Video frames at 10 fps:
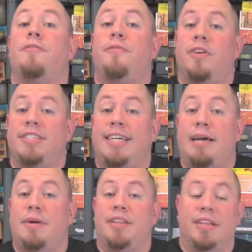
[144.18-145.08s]
the first
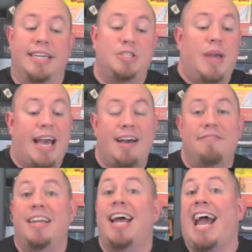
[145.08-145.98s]
time on the list, we
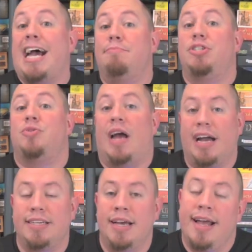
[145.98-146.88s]
have an
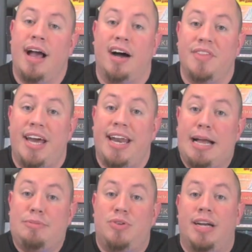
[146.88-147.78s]
abstract. That
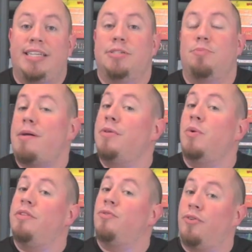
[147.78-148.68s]
abstract is probably
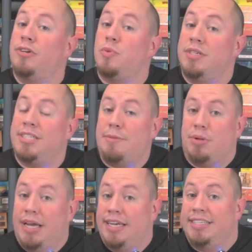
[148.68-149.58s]
one of the first ones I
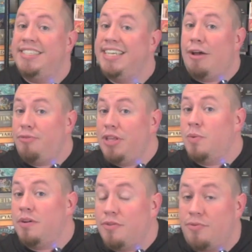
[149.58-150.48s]
played, and it's definitely
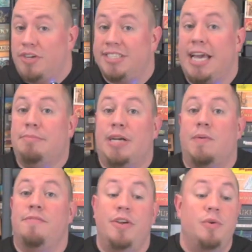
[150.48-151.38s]
one of the first games I
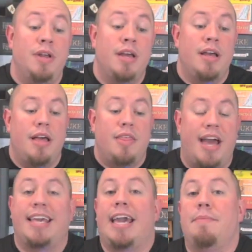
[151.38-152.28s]
reviewed.
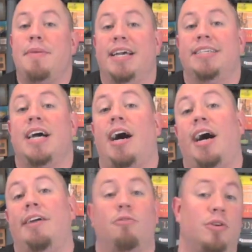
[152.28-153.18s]
That game is
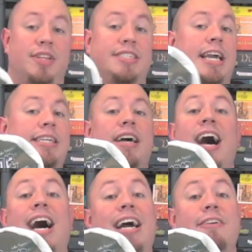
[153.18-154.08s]
Hive, or in this case,
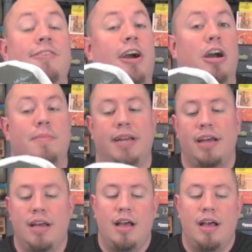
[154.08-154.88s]
Hive Carbon.